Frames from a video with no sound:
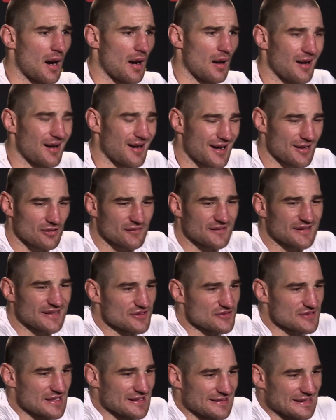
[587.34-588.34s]
I don't think
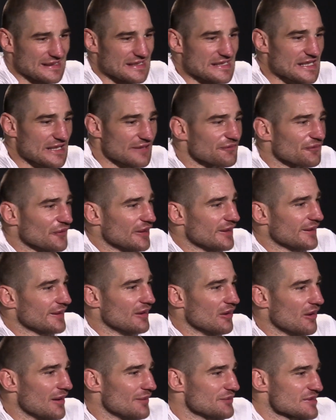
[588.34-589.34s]
there's anything different. You
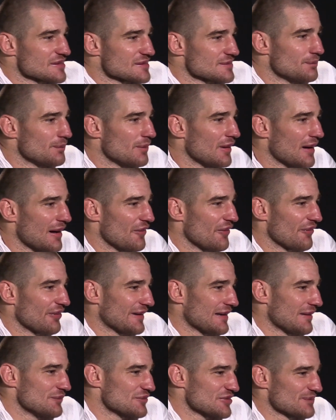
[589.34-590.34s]
know, I'm just, I would
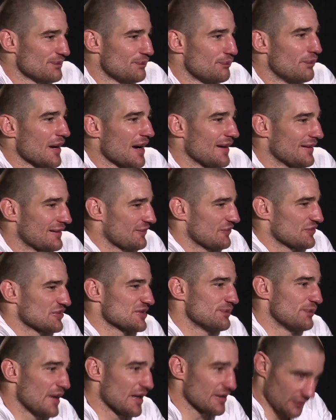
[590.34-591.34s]
think I'm just, I think I was
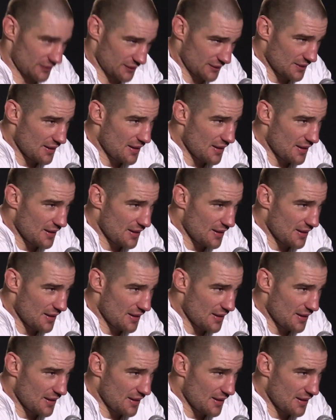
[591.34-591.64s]
just better.